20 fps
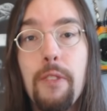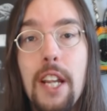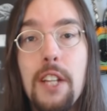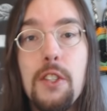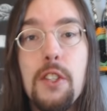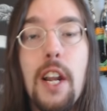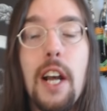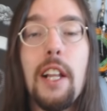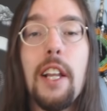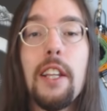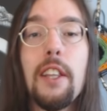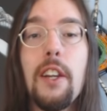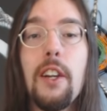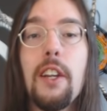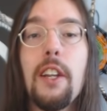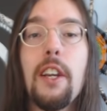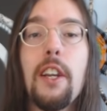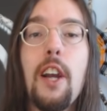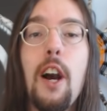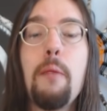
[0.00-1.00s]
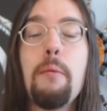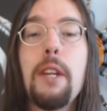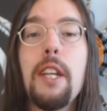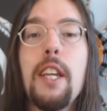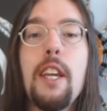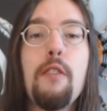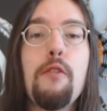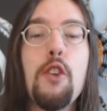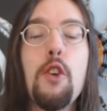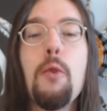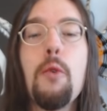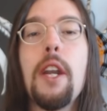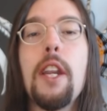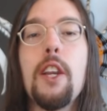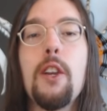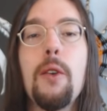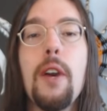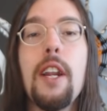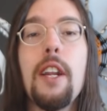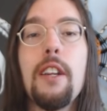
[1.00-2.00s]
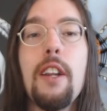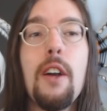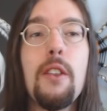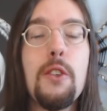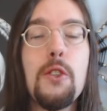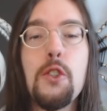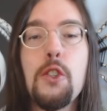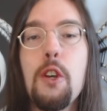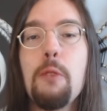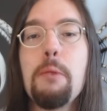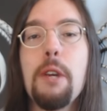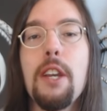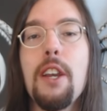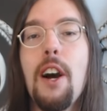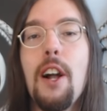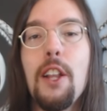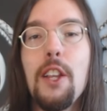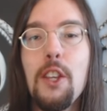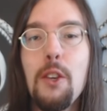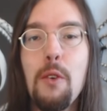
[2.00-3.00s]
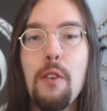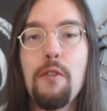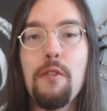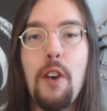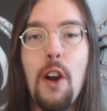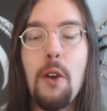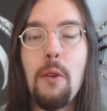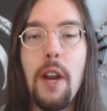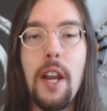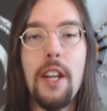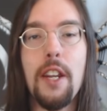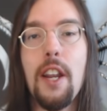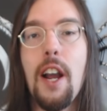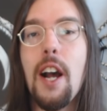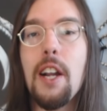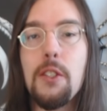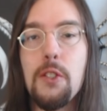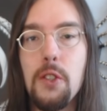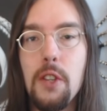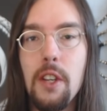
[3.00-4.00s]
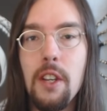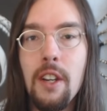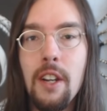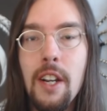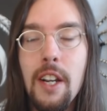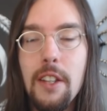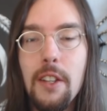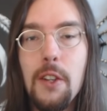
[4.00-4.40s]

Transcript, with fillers: It's not like they're going to come and give any credit. No, they'll still be calling you a far right Nazi.